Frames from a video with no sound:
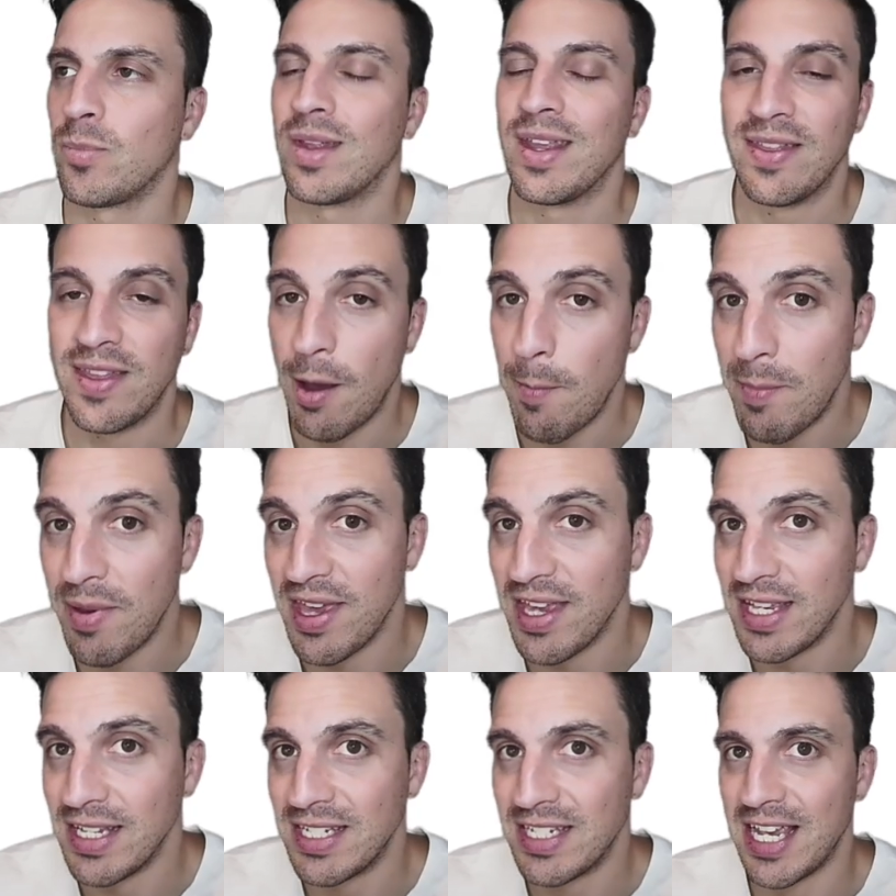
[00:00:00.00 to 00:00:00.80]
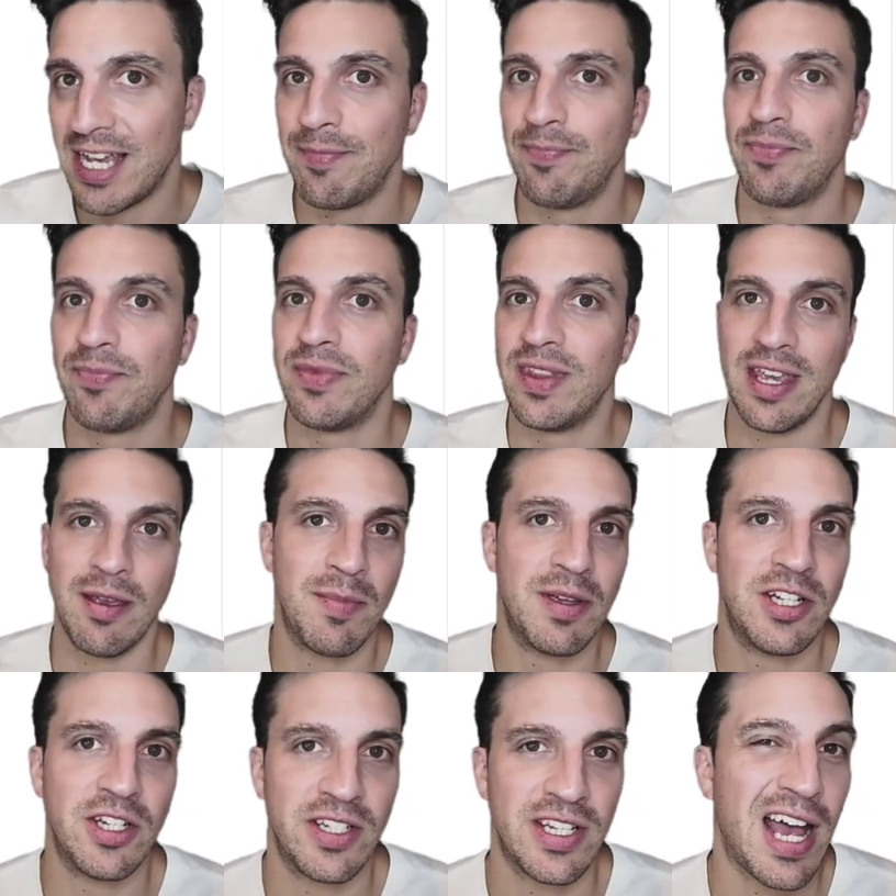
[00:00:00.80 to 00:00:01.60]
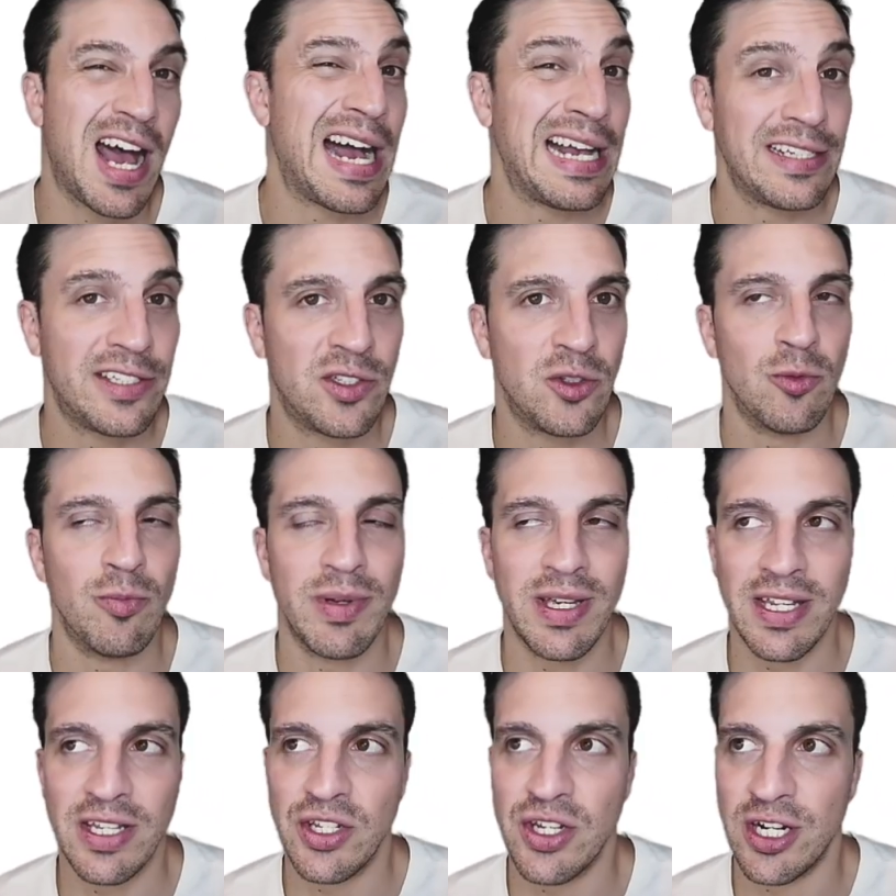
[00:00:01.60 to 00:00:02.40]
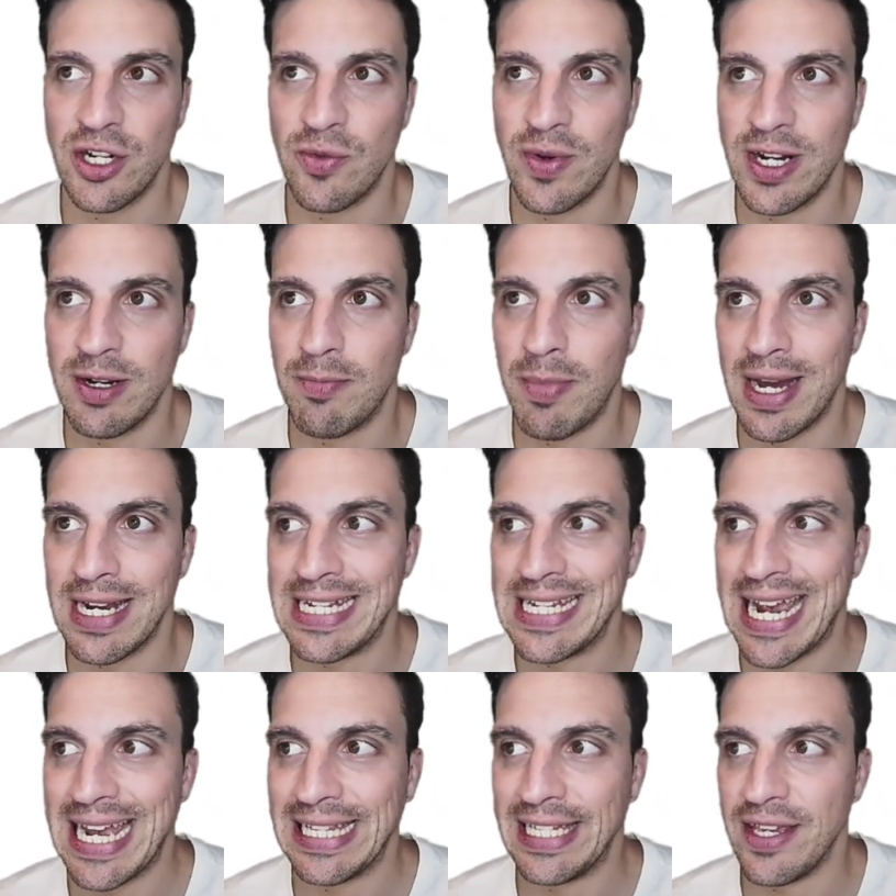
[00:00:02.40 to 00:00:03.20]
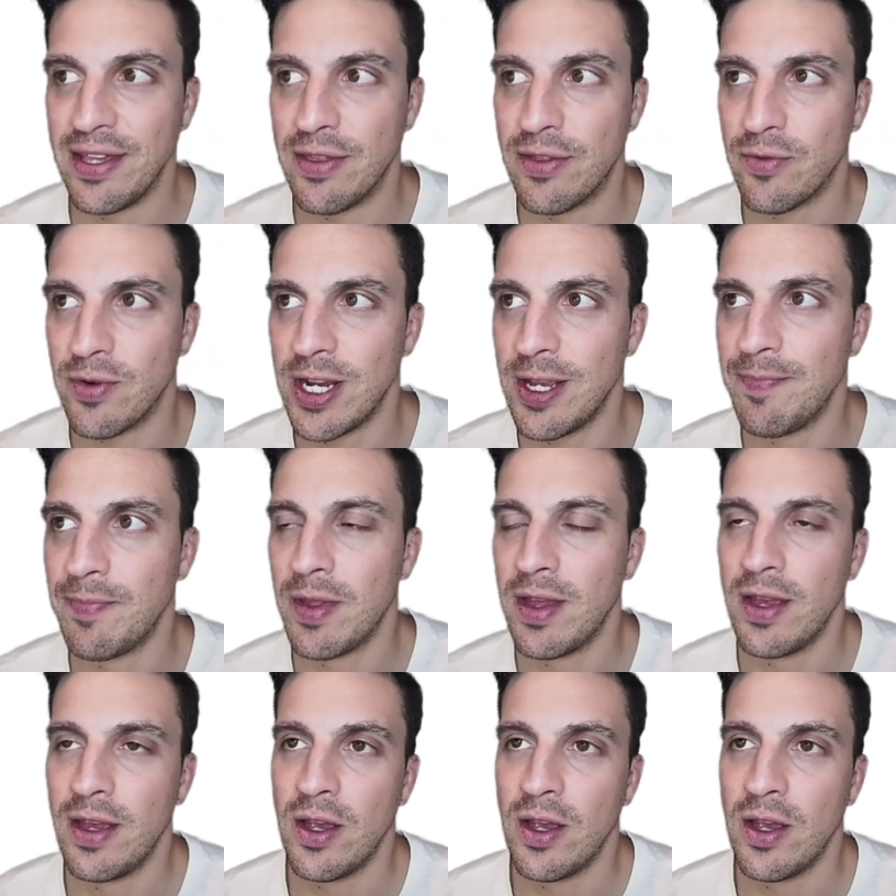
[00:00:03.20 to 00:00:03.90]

That being said, the images are still being generated by DALL-E 3.